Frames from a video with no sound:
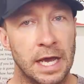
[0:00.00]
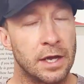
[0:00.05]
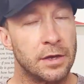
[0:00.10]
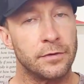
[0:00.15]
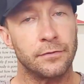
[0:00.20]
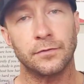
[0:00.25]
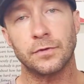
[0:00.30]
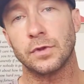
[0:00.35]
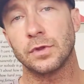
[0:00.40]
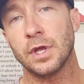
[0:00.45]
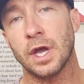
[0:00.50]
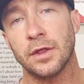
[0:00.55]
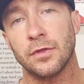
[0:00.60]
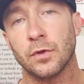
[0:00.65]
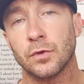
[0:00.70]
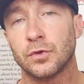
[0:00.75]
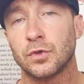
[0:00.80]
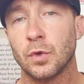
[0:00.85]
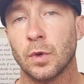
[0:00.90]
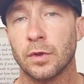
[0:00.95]
you've done
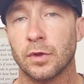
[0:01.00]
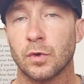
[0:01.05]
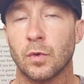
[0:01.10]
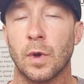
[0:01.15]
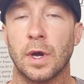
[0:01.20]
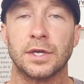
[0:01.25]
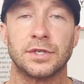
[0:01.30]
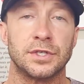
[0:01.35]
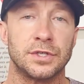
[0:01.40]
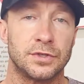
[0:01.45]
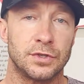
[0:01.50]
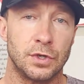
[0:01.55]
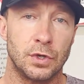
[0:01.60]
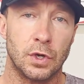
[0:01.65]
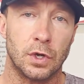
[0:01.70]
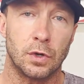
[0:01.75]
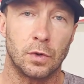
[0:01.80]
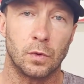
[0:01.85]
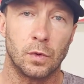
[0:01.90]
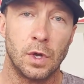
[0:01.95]
those two other questions. You
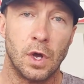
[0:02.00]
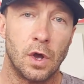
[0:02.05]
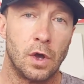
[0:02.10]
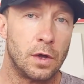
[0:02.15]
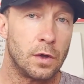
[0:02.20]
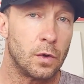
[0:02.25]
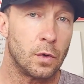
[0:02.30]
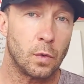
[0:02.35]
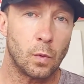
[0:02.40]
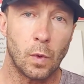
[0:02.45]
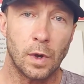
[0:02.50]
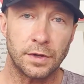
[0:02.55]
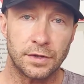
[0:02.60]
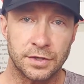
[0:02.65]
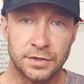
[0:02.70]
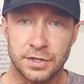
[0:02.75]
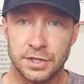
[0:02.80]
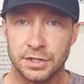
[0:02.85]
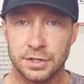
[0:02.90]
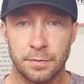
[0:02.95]
know what
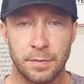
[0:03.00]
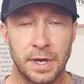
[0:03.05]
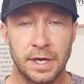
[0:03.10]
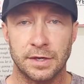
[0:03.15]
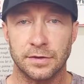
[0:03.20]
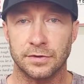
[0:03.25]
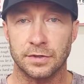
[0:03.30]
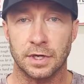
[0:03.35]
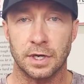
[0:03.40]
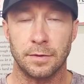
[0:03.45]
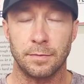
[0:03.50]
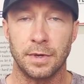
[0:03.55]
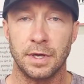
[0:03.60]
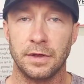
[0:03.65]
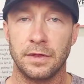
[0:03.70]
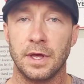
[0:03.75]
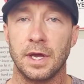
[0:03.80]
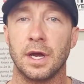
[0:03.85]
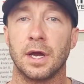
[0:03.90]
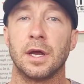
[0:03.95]
decision makers are going to be
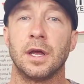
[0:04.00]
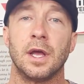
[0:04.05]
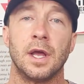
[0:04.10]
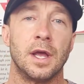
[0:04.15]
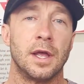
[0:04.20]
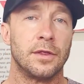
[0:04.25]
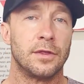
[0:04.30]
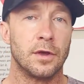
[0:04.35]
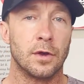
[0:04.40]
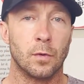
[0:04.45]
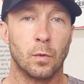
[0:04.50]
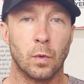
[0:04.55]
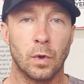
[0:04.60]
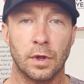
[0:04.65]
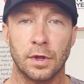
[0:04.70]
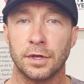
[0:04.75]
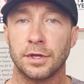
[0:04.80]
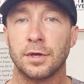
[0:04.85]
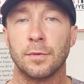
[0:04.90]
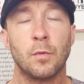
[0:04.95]
there. They're
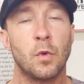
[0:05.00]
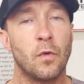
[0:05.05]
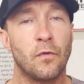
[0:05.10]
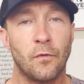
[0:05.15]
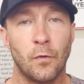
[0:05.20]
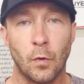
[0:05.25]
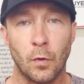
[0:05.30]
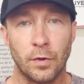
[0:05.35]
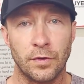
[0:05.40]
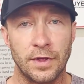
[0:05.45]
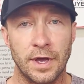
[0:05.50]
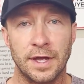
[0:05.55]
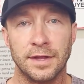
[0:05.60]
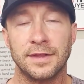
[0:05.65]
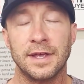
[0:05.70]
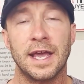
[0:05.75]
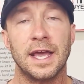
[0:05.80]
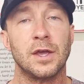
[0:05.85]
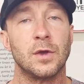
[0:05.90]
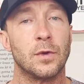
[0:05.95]
willing to move forward that
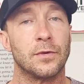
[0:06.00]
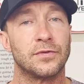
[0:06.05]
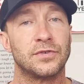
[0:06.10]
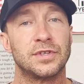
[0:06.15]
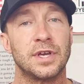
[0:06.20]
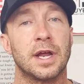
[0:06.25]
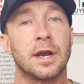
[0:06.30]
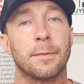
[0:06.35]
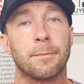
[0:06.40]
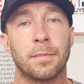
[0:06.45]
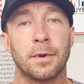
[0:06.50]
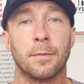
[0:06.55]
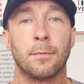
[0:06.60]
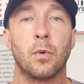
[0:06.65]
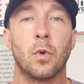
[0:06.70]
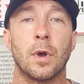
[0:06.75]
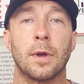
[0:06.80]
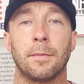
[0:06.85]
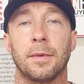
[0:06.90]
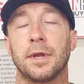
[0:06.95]
day. You have set up an
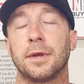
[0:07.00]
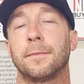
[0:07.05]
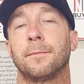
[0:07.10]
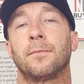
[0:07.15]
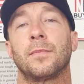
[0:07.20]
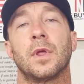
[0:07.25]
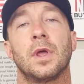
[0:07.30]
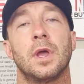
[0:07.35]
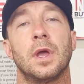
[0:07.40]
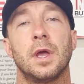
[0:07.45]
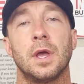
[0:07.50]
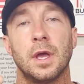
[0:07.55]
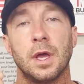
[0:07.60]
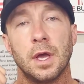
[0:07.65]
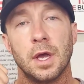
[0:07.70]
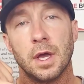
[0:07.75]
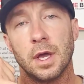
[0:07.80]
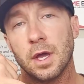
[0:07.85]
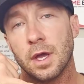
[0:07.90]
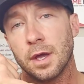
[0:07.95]
appointment.
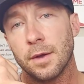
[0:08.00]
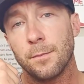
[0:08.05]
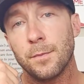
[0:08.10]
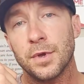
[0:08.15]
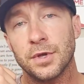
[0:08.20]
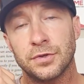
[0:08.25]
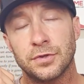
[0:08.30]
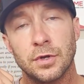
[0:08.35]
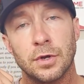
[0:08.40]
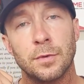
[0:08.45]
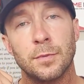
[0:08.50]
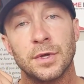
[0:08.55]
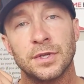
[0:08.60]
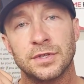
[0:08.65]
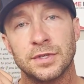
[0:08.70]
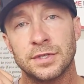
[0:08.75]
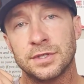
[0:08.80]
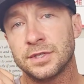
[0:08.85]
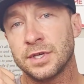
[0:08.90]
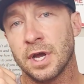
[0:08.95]
Mr. and
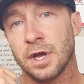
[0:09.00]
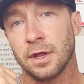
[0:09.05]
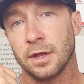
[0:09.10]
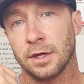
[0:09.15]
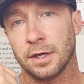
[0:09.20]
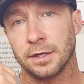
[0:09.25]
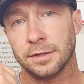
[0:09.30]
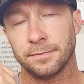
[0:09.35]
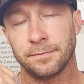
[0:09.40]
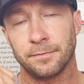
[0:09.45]
Mrs. Seller,